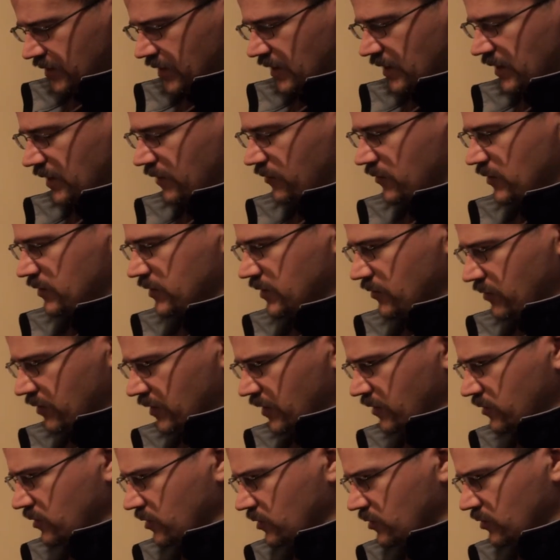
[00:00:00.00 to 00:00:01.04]
and I thought they were
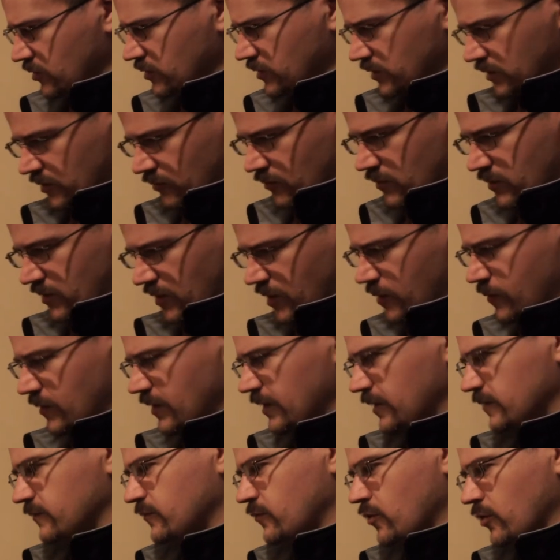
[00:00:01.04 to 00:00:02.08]
nice and good because they weren't sliding
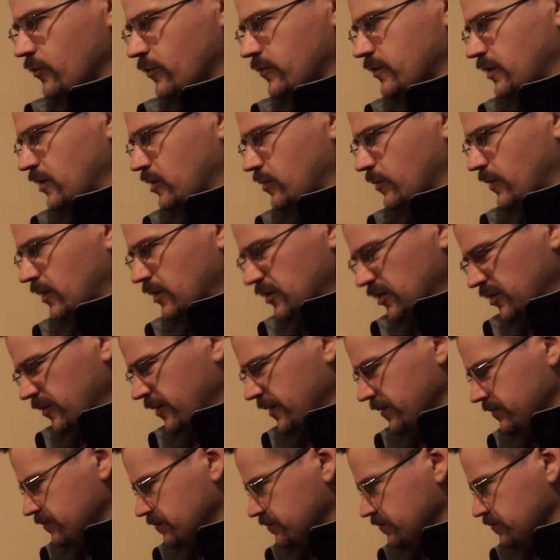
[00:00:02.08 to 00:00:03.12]
back and forth, but they spun a little
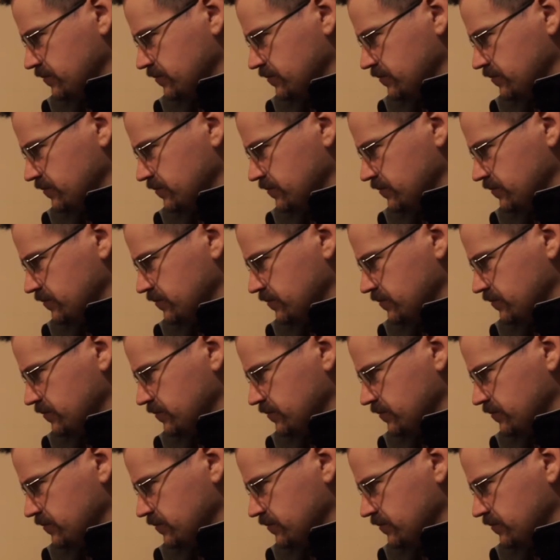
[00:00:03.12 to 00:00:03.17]
bit.